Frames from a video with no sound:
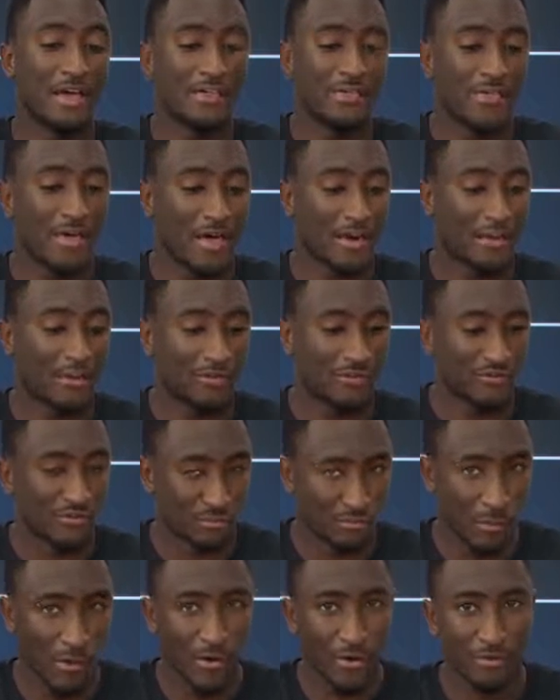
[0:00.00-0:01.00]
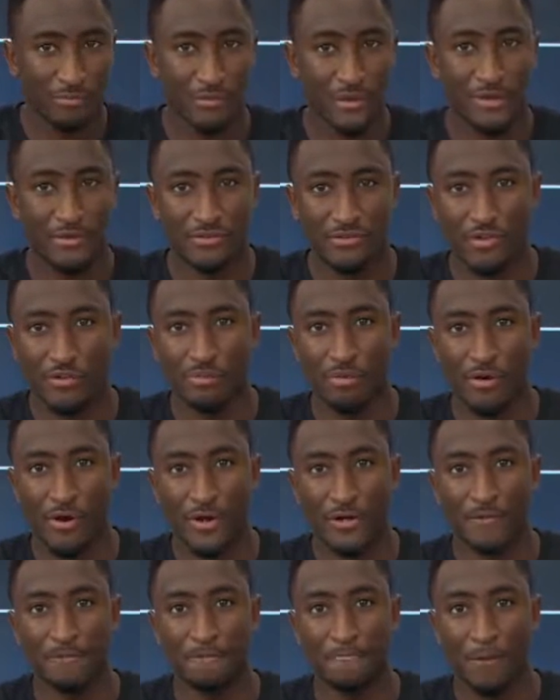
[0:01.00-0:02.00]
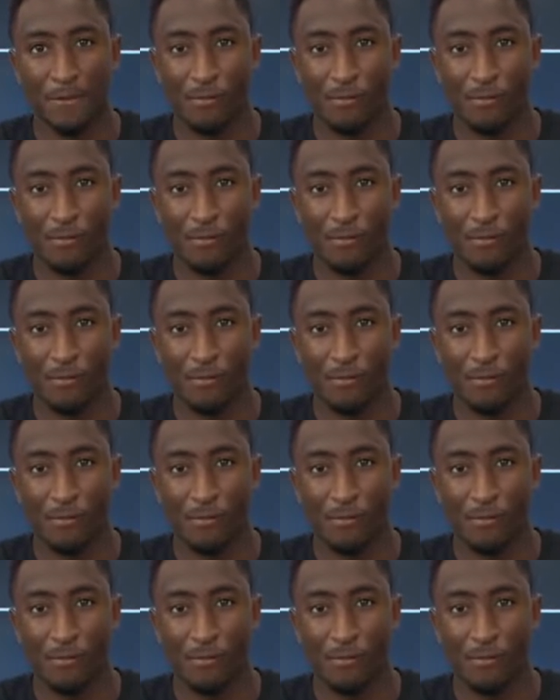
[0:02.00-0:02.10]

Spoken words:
that it spoiled me to the point